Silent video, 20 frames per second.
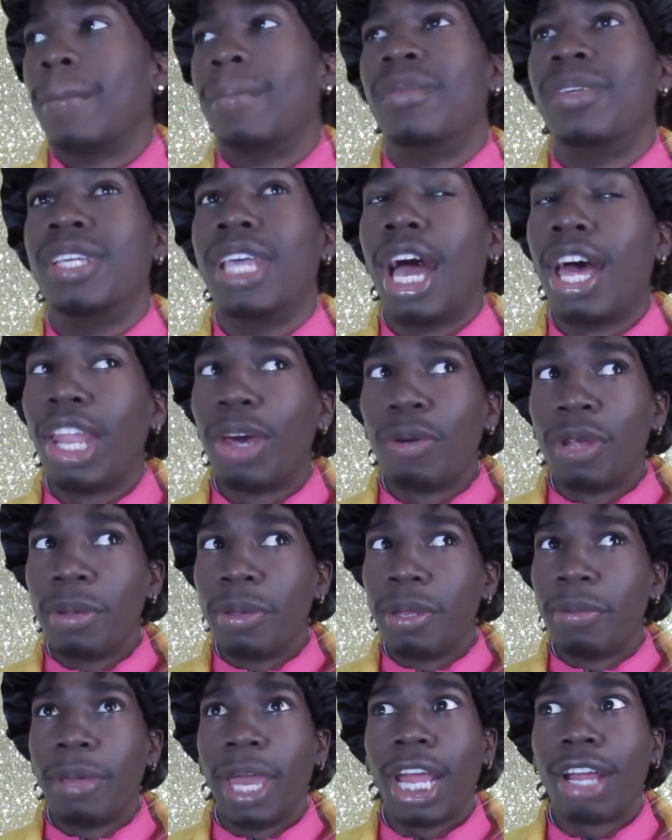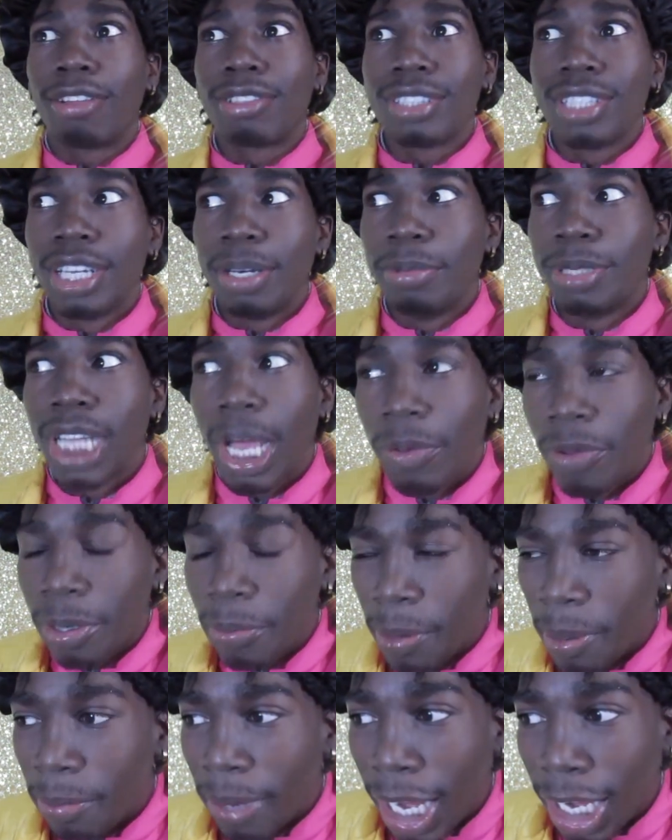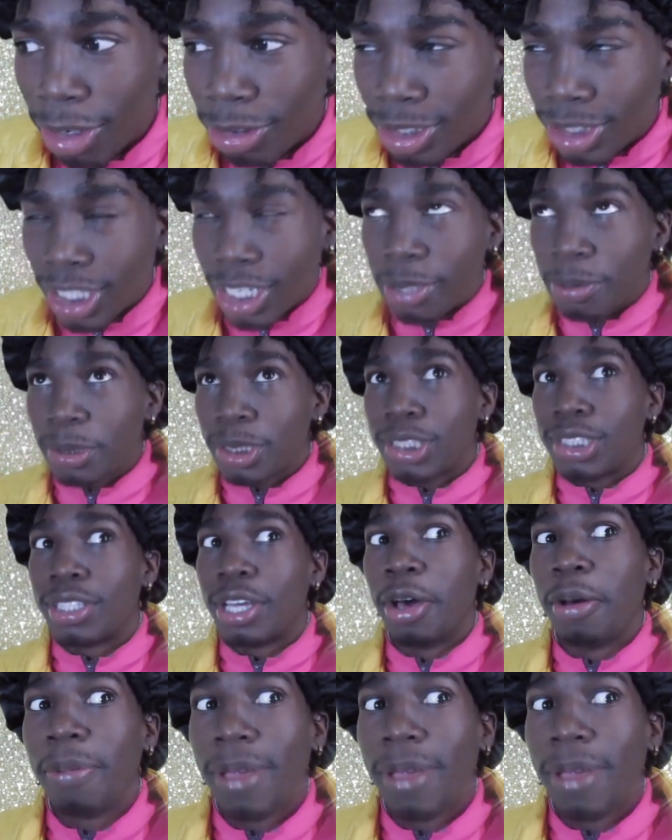y'all don't want to be the Bad Girls Club, but y'all want to be the Bad Girls Club so